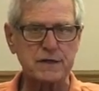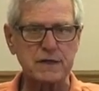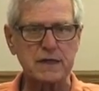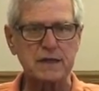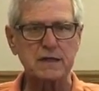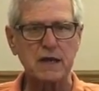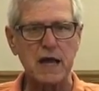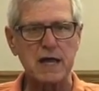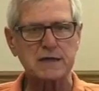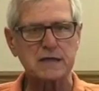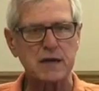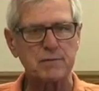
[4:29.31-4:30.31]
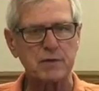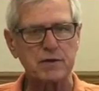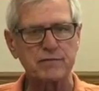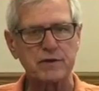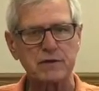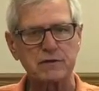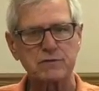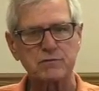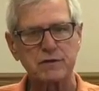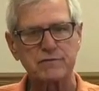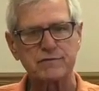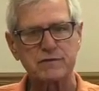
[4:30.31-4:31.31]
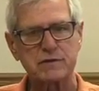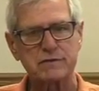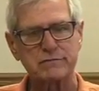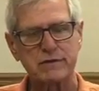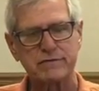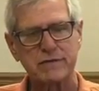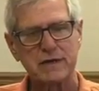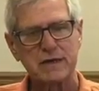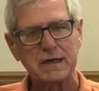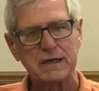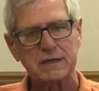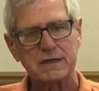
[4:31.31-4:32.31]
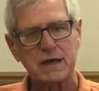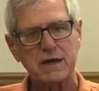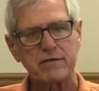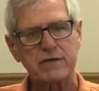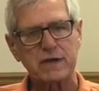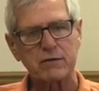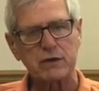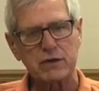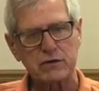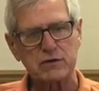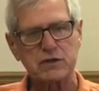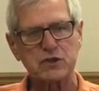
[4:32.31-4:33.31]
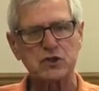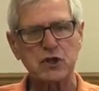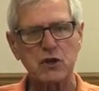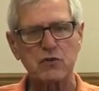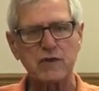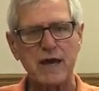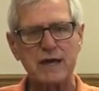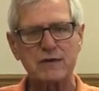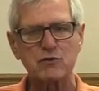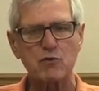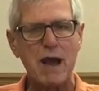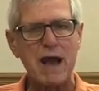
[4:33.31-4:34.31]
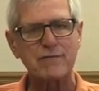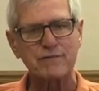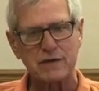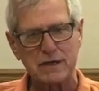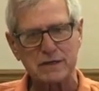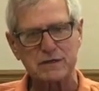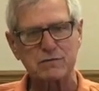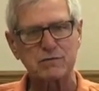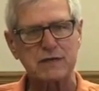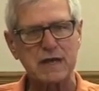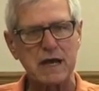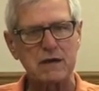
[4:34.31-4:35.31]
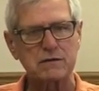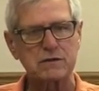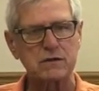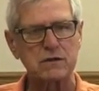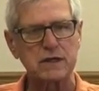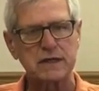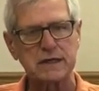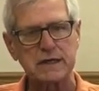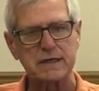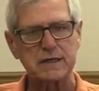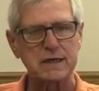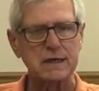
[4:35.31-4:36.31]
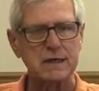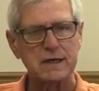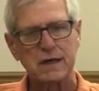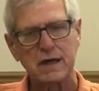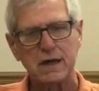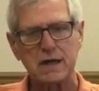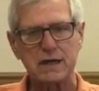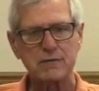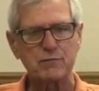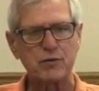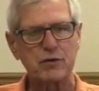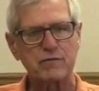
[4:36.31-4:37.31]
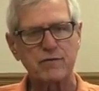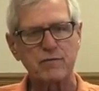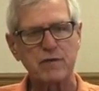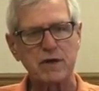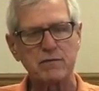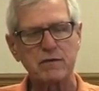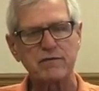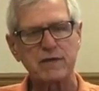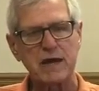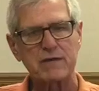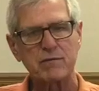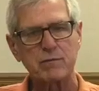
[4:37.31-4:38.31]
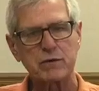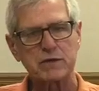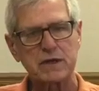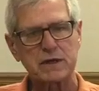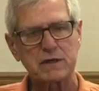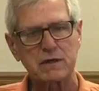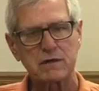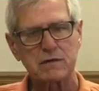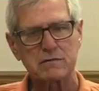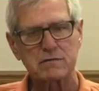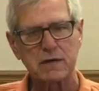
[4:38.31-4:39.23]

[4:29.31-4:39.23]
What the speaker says: And then in the last couple of years, we've done everything we could to share that draft list with council and get input from them if they have a particular